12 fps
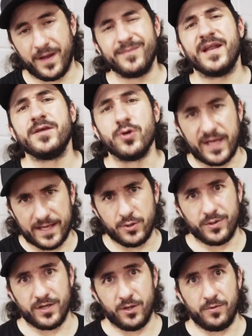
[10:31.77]
I mean, you can
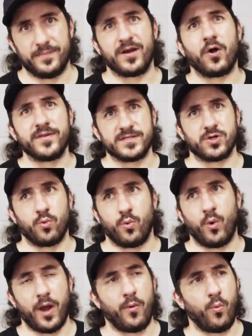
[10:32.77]
do it alone, but all these are
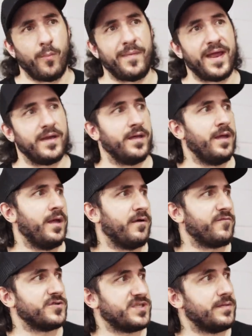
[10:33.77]
what made
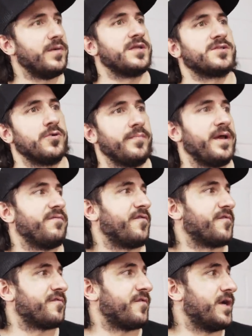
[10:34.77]
for teammates, they're made
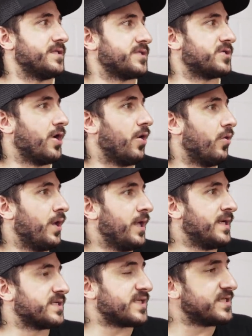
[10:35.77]
for friends. So
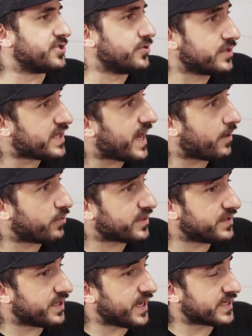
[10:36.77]
stay tuned to that
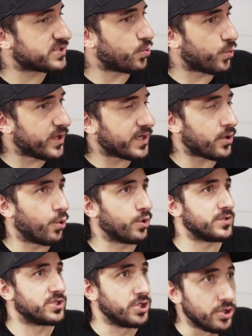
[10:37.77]
within the next week
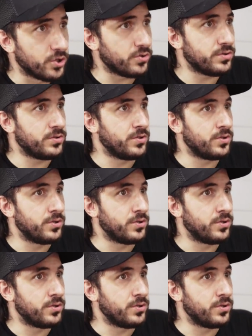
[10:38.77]
or two.